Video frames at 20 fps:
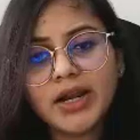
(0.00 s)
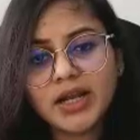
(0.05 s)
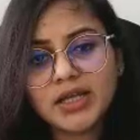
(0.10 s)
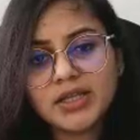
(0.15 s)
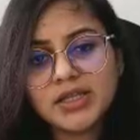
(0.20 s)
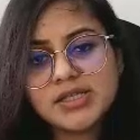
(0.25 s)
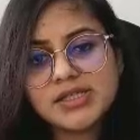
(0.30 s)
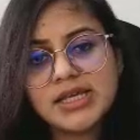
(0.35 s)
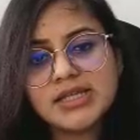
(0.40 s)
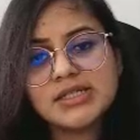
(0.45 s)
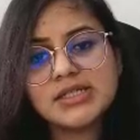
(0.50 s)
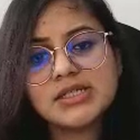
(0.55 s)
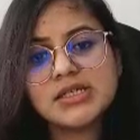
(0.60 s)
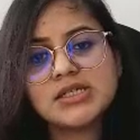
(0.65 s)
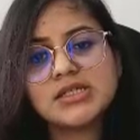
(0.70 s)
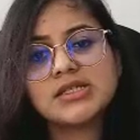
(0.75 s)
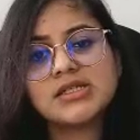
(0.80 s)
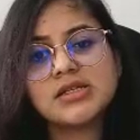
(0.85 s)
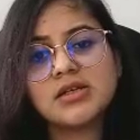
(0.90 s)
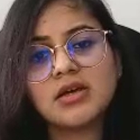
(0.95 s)
Another
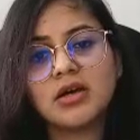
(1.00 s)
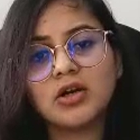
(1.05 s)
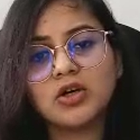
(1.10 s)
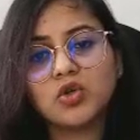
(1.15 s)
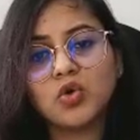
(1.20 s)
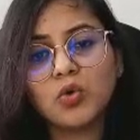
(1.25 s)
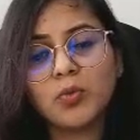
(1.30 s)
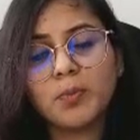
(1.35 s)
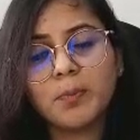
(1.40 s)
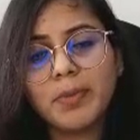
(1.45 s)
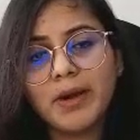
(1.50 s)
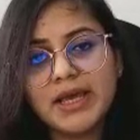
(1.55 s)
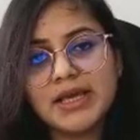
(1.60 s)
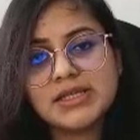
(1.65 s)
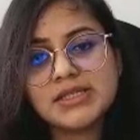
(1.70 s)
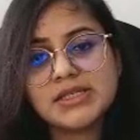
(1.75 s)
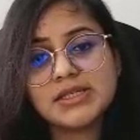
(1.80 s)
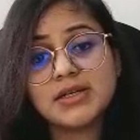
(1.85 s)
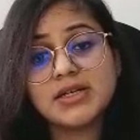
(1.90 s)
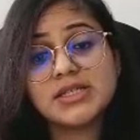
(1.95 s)
census took
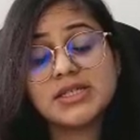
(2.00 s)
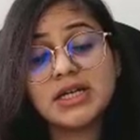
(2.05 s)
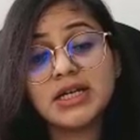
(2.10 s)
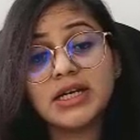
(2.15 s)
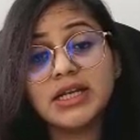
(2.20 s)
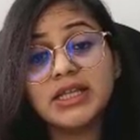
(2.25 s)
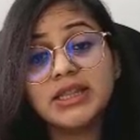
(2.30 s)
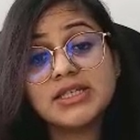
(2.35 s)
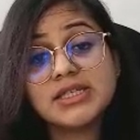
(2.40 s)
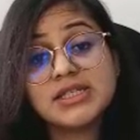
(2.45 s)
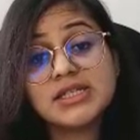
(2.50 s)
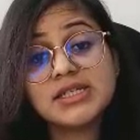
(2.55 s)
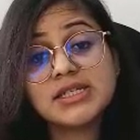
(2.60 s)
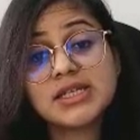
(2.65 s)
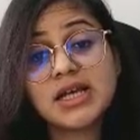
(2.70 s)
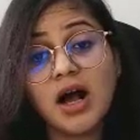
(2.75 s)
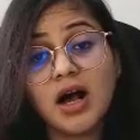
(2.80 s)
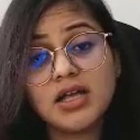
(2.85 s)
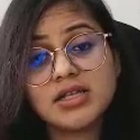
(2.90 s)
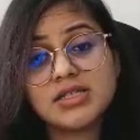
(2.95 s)
place recently. This
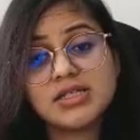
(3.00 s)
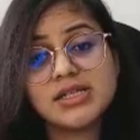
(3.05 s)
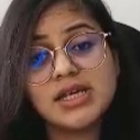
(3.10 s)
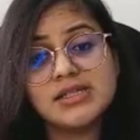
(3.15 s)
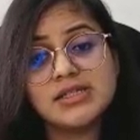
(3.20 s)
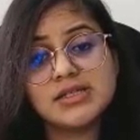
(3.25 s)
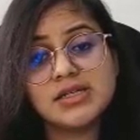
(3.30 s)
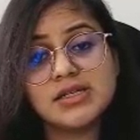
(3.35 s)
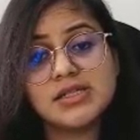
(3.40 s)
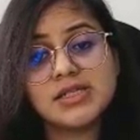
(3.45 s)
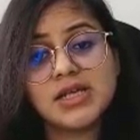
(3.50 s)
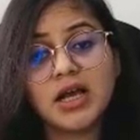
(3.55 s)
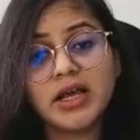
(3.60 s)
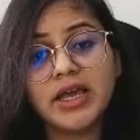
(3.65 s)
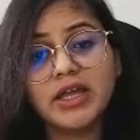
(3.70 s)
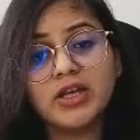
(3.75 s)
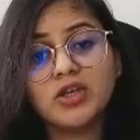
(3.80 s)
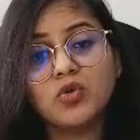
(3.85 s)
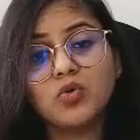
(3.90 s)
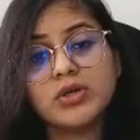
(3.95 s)
is caste census.
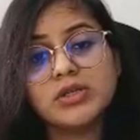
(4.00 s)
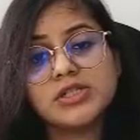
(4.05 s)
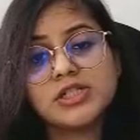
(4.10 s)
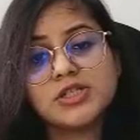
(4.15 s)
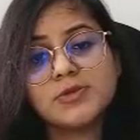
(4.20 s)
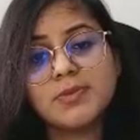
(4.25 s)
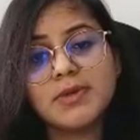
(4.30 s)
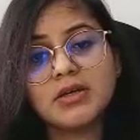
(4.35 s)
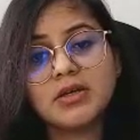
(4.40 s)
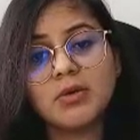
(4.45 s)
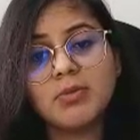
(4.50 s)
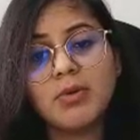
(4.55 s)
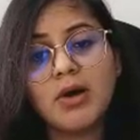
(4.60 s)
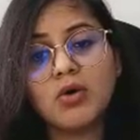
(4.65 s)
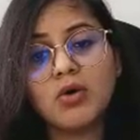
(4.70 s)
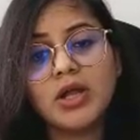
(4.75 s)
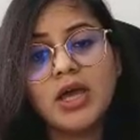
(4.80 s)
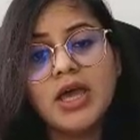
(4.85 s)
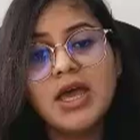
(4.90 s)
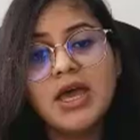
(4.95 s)
Again, you can speak
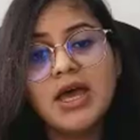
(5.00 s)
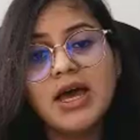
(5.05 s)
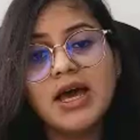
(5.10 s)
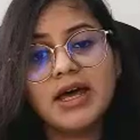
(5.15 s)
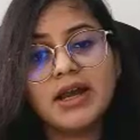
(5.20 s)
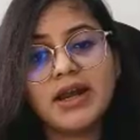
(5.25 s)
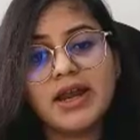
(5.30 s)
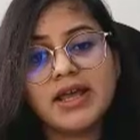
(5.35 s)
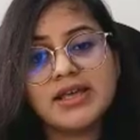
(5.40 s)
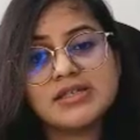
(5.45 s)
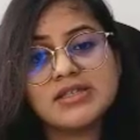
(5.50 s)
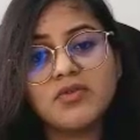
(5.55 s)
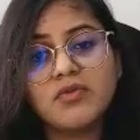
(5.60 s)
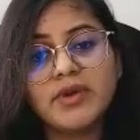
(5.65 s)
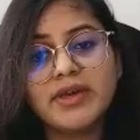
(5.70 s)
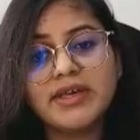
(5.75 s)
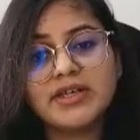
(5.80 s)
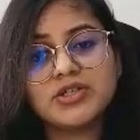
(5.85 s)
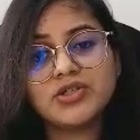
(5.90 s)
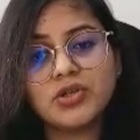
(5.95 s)
about
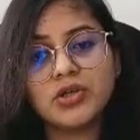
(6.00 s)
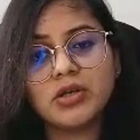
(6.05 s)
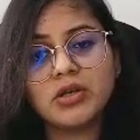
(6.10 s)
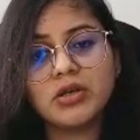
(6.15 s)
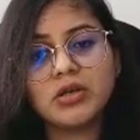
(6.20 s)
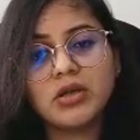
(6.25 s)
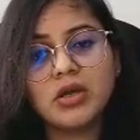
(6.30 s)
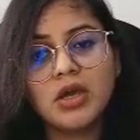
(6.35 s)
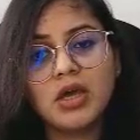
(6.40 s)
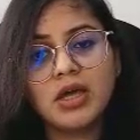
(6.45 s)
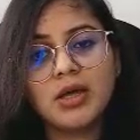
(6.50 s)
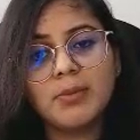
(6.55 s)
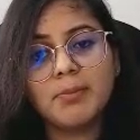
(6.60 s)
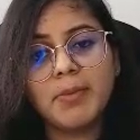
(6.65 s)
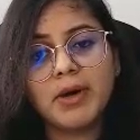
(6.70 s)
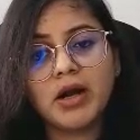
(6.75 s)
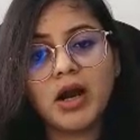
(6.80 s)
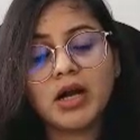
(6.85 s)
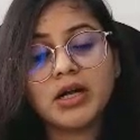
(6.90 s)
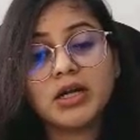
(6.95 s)
reservation,
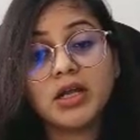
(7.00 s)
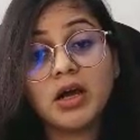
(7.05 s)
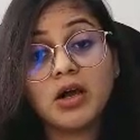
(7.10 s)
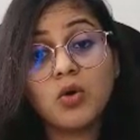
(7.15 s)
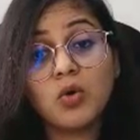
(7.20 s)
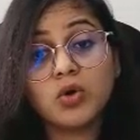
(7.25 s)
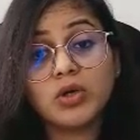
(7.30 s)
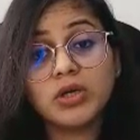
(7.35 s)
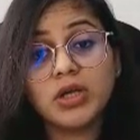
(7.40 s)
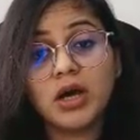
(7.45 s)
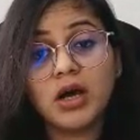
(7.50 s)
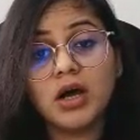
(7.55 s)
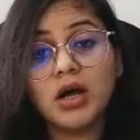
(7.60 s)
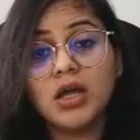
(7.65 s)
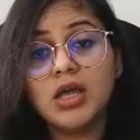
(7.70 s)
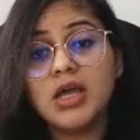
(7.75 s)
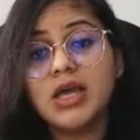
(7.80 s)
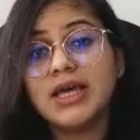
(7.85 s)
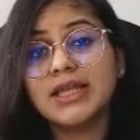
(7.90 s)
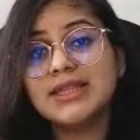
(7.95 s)
Maratha
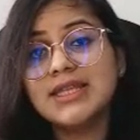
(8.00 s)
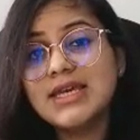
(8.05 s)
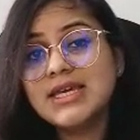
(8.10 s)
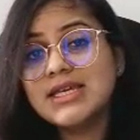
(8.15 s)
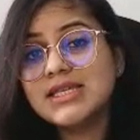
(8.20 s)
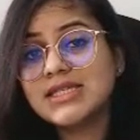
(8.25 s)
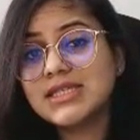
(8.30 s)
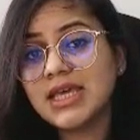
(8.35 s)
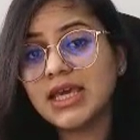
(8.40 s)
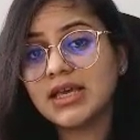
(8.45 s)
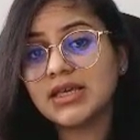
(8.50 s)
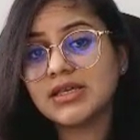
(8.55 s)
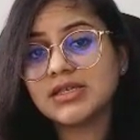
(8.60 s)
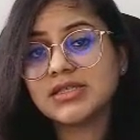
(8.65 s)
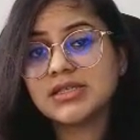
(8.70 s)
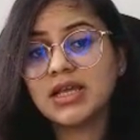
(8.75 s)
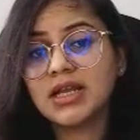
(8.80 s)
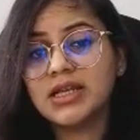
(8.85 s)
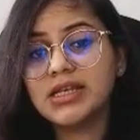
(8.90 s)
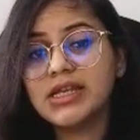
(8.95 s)
quota, these
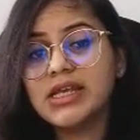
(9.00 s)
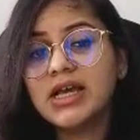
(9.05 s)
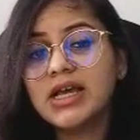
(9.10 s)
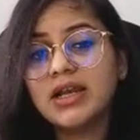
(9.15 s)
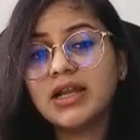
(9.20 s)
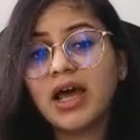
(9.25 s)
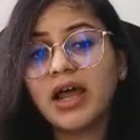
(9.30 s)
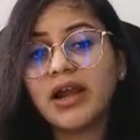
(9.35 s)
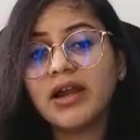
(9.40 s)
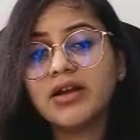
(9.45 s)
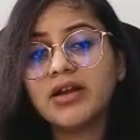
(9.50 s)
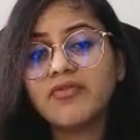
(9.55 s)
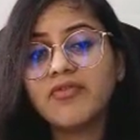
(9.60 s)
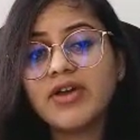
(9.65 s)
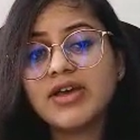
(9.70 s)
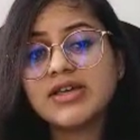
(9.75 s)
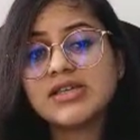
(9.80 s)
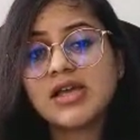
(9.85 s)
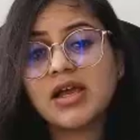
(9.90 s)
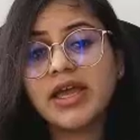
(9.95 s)
things. Legal current
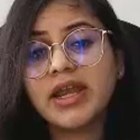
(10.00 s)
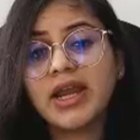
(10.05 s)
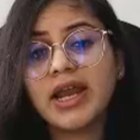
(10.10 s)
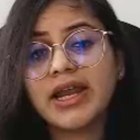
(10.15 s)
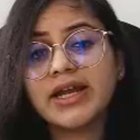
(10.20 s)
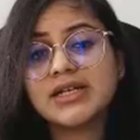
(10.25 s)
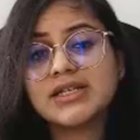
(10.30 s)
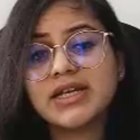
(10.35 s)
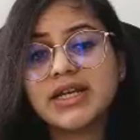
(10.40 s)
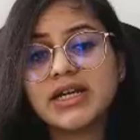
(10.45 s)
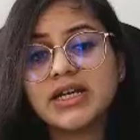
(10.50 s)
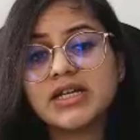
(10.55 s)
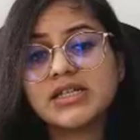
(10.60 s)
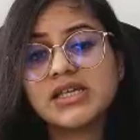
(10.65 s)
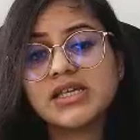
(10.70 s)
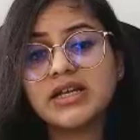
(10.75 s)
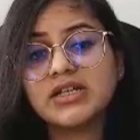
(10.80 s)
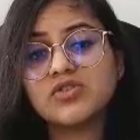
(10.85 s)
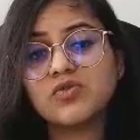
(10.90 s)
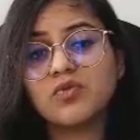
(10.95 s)
affairs, again, I'd say
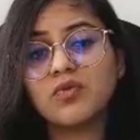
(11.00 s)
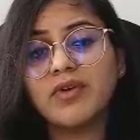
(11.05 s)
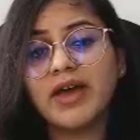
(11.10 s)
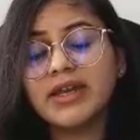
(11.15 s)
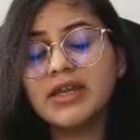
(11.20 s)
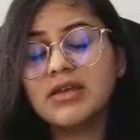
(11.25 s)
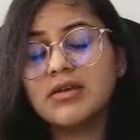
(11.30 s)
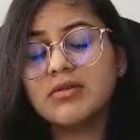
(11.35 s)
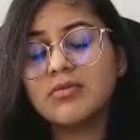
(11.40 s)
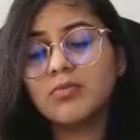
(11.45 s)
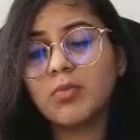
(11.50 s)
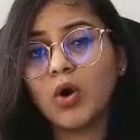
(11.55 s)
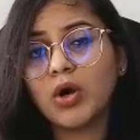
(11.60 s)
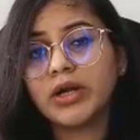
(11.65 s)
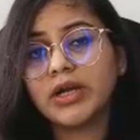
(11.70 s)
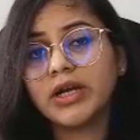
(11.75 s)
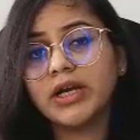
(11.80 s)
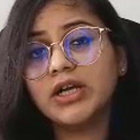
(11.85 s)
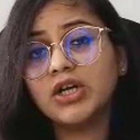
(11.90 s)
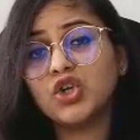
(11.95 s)
it's very
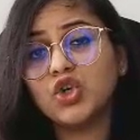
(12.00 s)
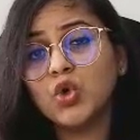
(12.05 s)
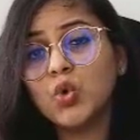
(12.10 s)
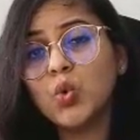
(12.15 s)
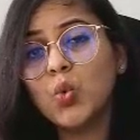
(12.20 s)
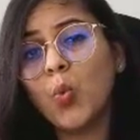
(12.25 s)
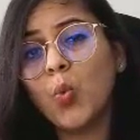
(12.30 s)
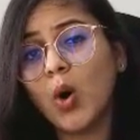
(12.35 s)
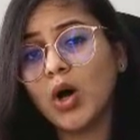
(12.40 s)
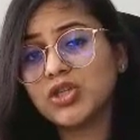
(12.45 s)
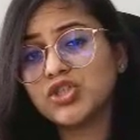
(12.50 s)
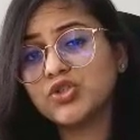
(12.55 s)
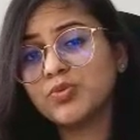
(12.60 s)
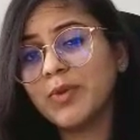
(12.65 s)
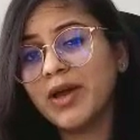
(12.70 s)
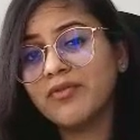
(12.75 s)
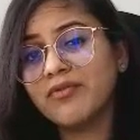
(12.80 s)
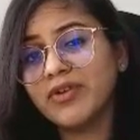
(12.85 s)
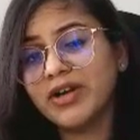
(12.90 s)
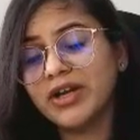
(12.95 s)
important. Do
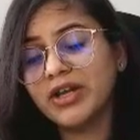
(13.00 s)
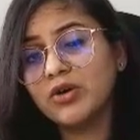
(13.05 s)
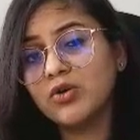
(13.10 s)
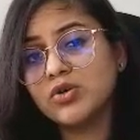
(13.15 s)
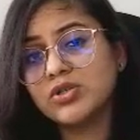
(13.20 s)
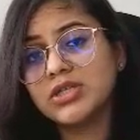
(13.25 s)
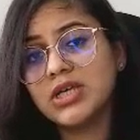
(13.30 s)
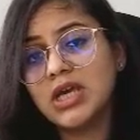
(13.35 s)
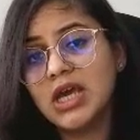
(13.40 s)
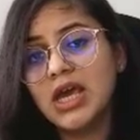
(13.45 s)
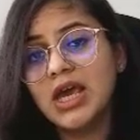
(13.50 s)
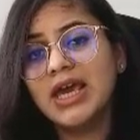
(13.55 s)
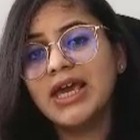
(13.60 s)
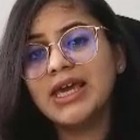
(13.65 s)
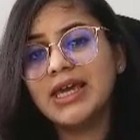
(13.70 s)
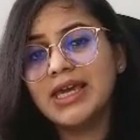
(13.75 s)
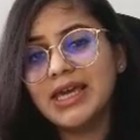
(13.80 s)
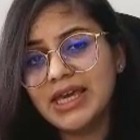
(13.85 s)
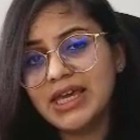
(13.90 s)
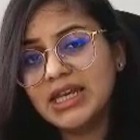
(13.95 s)
watch my
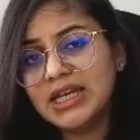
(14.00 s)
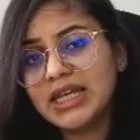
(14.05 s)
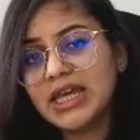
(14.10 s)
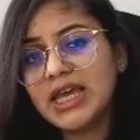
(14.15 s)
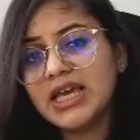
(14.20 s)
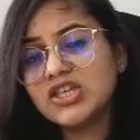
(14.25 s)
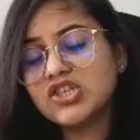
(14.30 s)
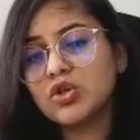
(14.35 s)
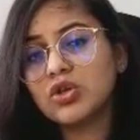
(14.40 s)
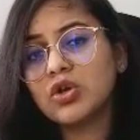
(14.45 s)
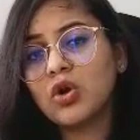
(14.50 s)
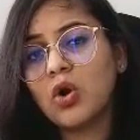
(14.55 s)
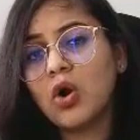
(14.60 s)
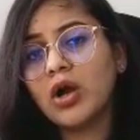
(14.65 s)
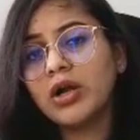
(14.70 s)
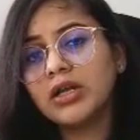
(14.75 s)
videos. In case you're